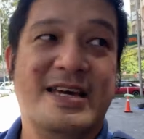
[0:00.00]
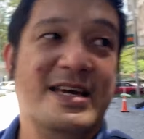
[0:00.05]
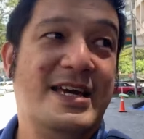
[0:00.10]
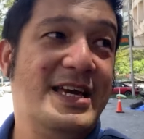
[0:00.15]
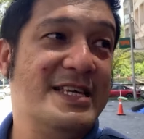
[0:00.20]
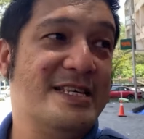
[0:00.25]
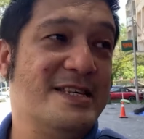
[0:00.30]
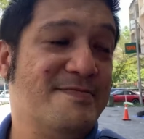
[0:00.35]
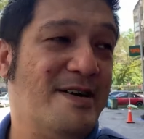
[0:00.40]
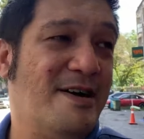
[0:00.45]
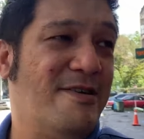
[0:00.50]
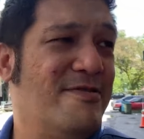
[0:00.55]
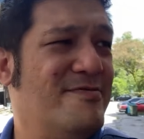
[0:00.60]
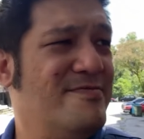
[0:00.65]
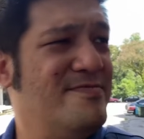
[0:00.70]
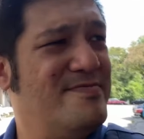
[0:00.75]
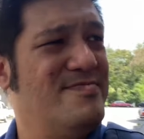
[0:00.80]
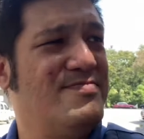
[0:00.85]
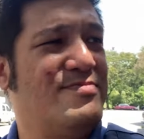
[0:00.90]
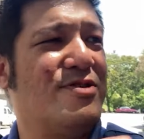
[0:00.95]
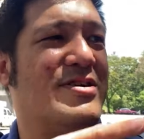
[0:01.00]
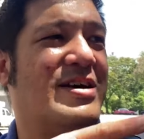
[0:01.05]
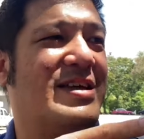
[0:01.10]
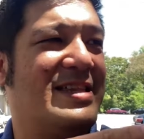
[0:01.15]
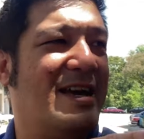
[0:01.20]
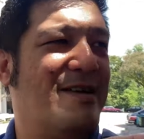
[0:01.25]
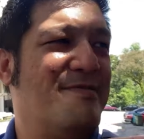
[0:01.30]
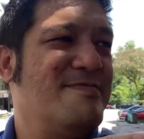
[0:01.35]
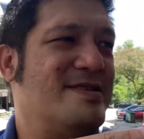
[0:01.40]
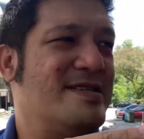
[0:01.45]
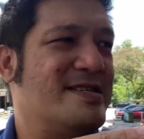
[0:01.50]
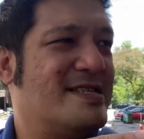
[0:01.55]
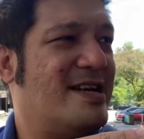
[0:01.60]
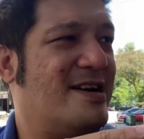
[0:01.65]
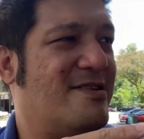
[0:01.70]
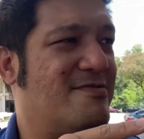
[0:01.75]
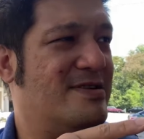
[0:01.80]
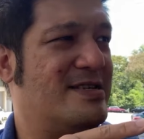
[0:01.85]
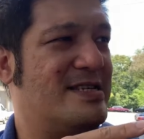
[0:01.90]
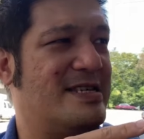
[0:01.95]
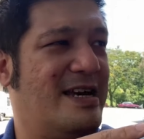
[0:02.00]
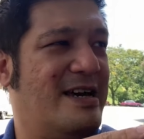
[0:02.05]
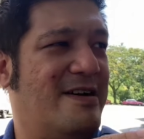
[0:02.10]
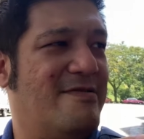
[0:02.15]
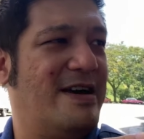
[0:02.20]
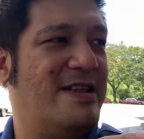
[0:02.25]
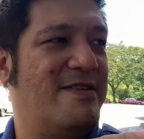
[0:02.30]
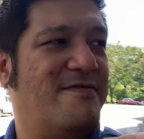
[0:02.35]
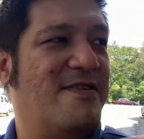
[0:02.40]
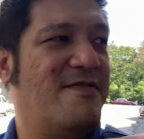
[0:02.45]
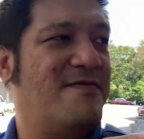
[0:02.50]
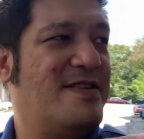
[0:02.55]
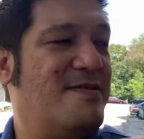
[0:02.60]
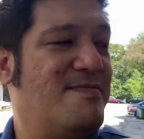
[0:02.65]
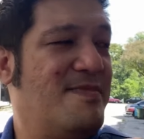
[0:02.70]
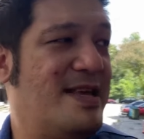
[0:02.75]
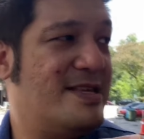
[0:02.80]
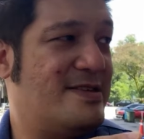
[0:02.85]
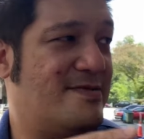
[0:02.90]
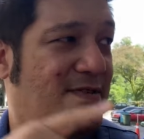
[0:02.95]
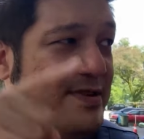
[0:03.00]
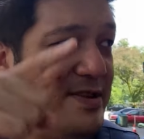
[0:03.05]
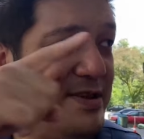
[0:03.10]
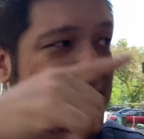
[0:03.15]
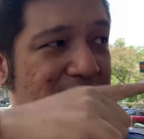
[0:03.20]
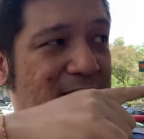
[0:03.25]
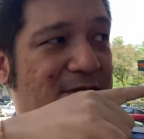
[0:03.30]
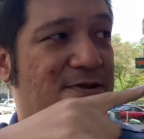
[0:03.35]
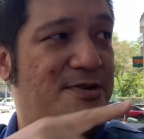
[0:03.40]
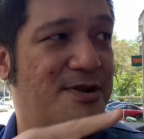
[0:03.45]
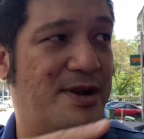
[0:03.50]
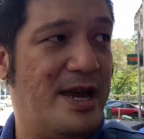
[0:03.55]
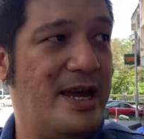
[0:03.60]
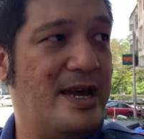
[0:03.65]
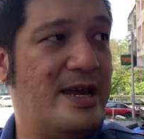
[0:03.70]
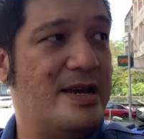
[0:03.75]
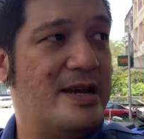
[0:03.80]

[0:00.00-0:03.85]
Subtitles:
It's about, bro, the time just now was 15 minutes from the main road, right?